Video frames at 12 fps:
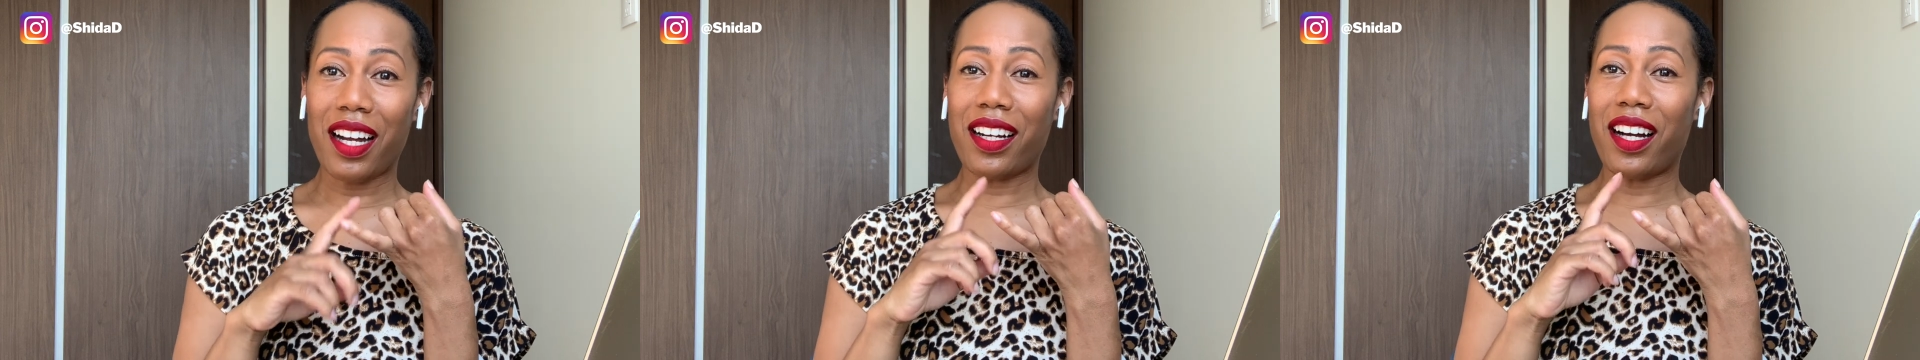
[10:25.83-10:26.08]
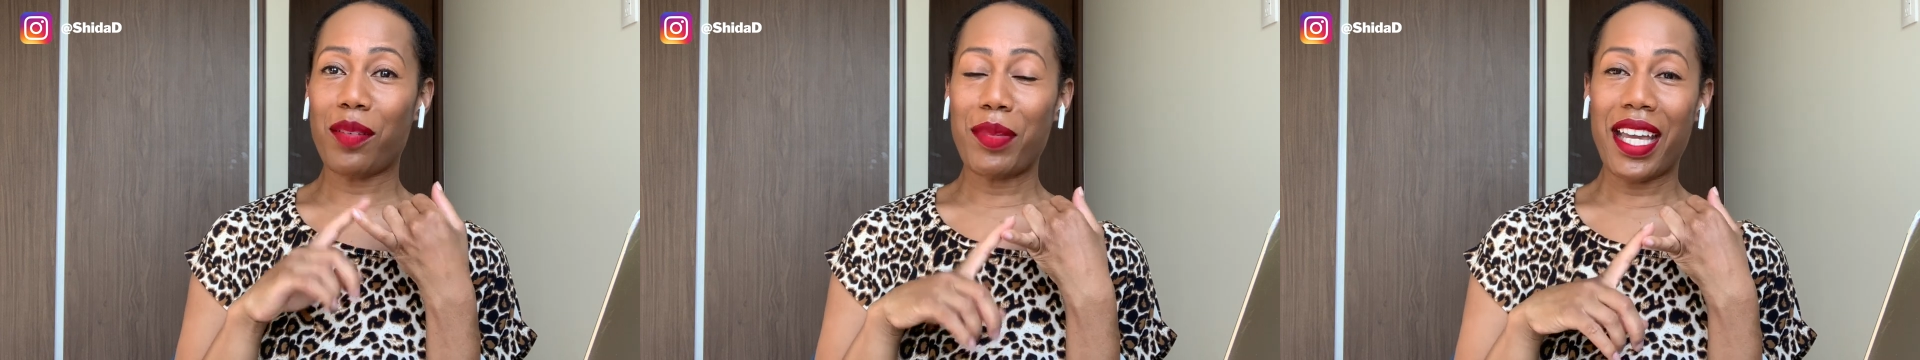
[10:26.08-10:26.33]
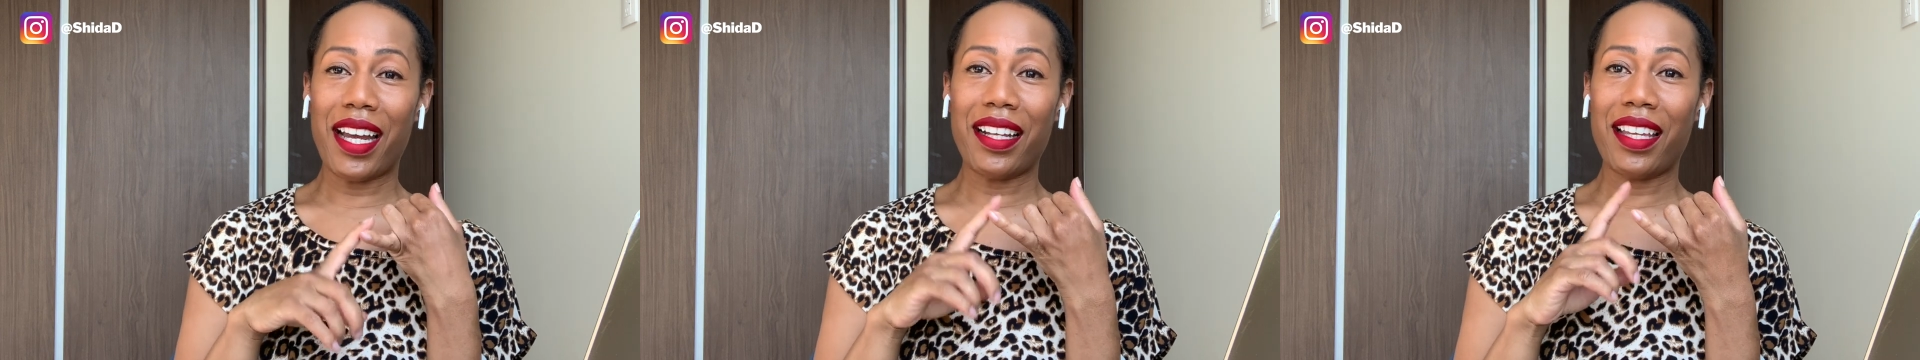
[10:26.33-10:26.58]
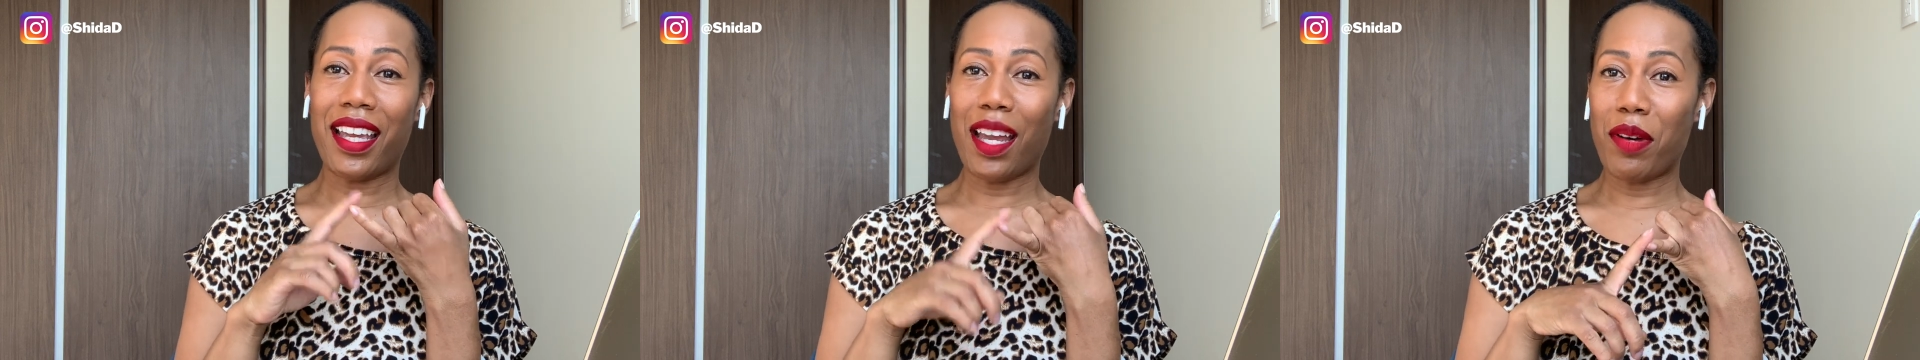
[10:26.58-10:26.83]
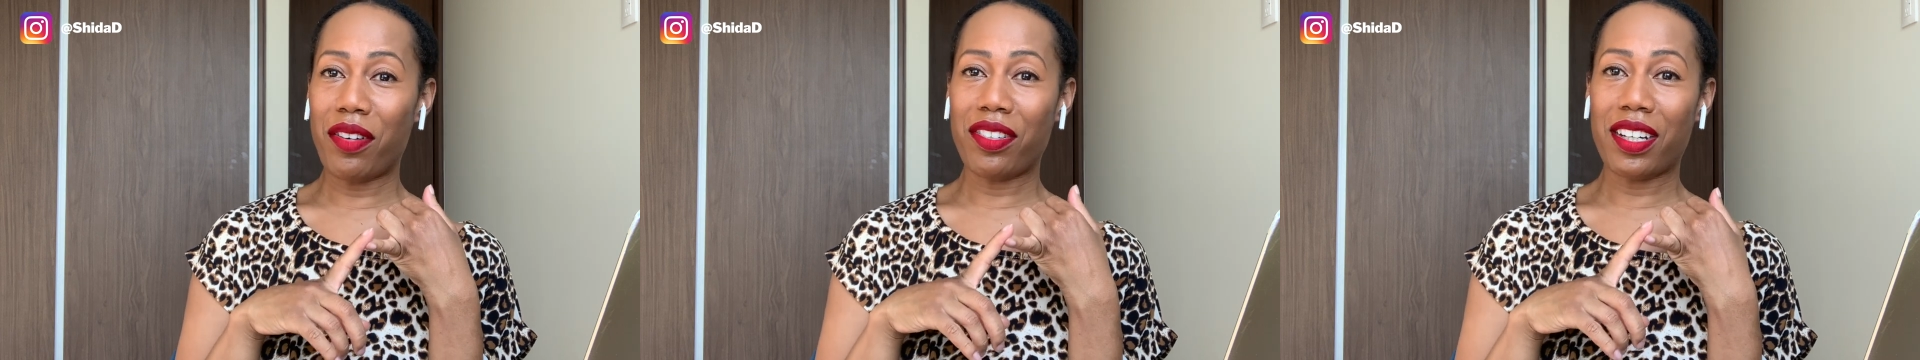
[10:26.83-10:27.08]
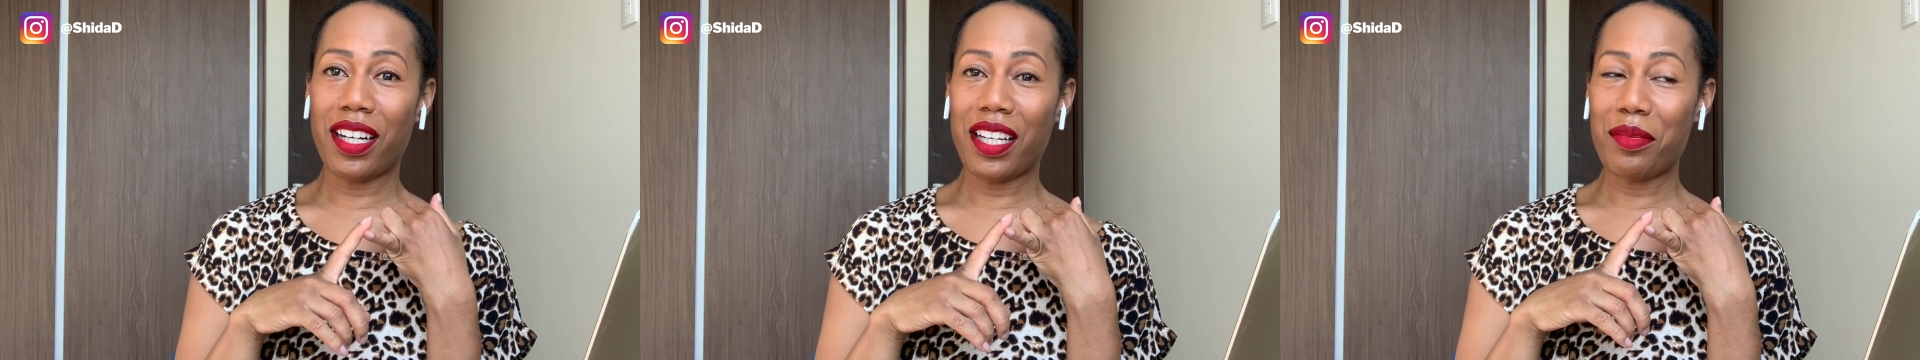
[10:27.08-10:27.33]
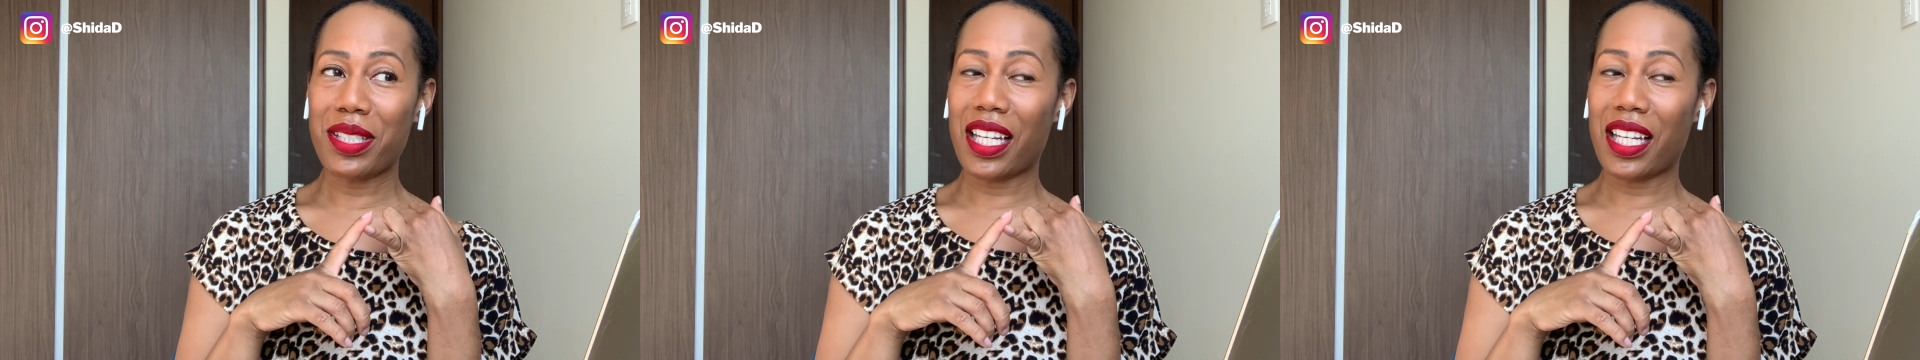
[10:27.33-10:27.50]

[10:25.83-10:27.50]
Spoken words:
I called a mechanic, he came over and he was